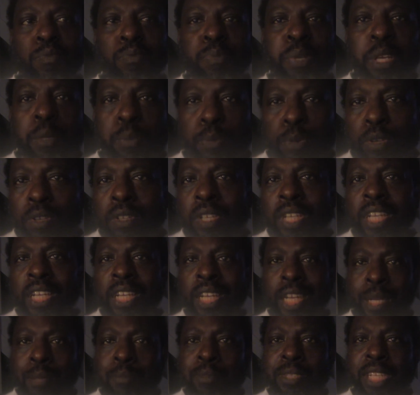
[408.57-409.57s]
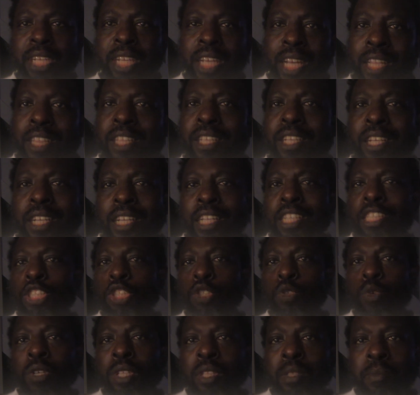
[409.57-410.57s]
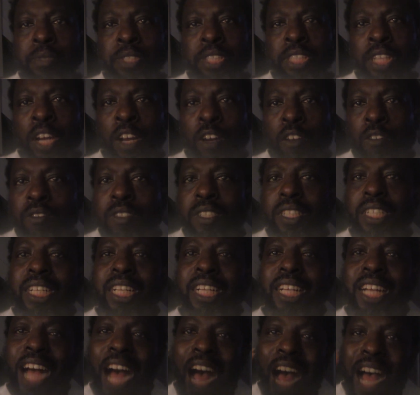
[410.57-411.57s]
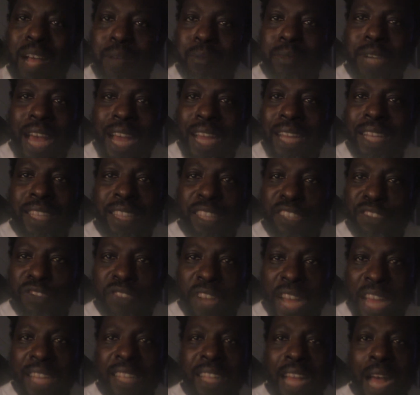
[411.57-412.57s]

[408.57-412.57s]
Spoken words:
people can come together and enjoy themselves. I'm knocking the fact